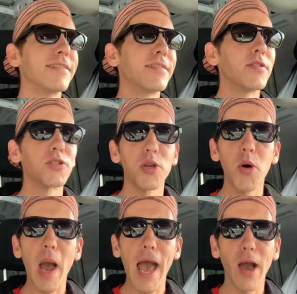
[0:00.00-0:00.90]
there's
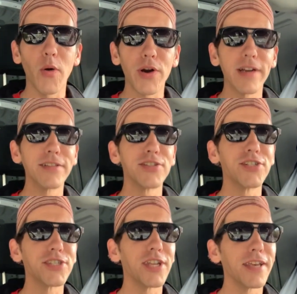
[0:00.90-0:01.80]
no hour, it's
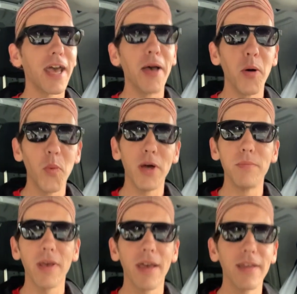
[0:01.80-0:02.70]
just a
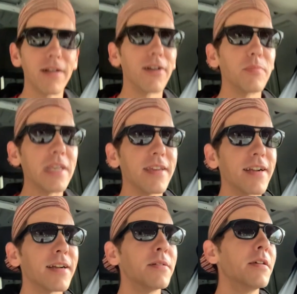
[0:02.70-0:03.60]
one-man army
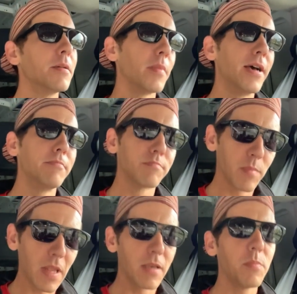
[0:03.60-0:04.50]
here. But
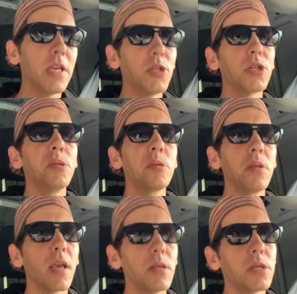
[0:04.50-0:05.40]
Peaches and
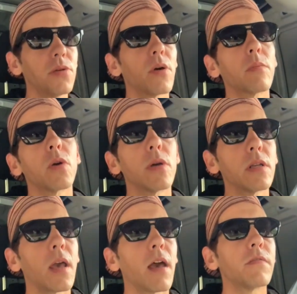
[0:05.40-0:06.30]
Daisy, who I'm going
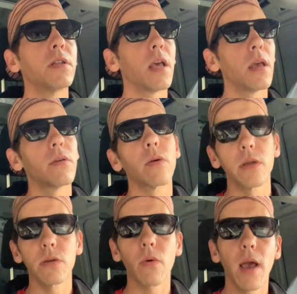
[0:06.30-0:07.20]
to have today, they're
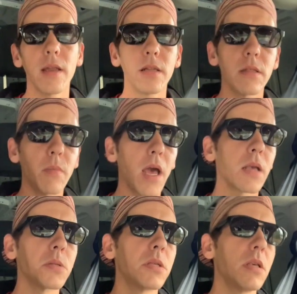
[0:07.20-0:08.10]
going to ride in the
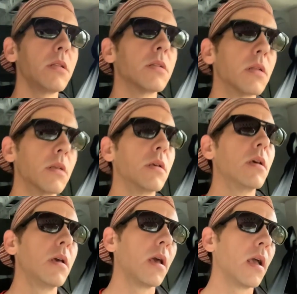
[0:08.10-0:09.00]
back seat,
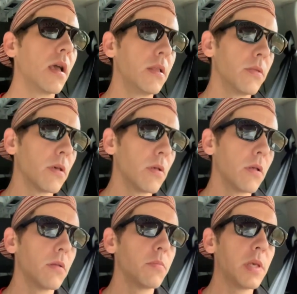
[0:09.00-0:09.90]
and
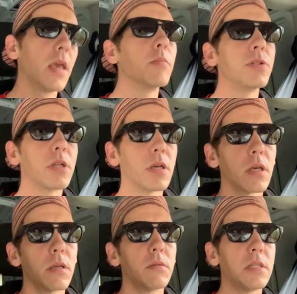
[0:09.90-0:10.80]
they'll be able
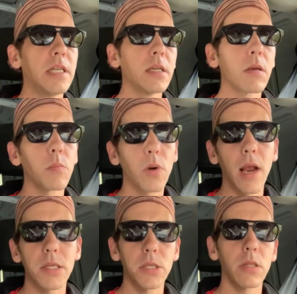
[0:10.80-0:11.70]
to
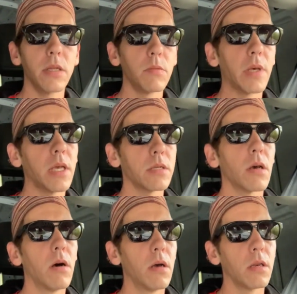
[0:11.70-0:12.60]
decompress a little bit
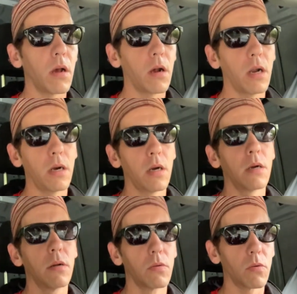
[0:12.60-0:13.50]
on our
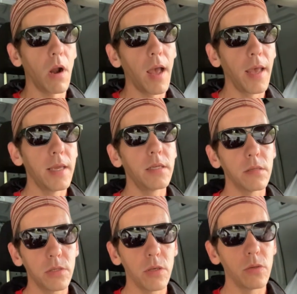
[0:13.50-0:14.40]
ride
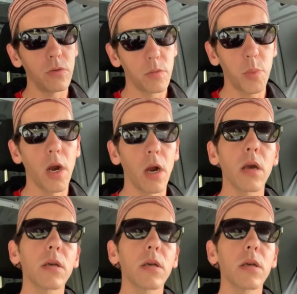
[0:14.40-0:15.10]
to the park.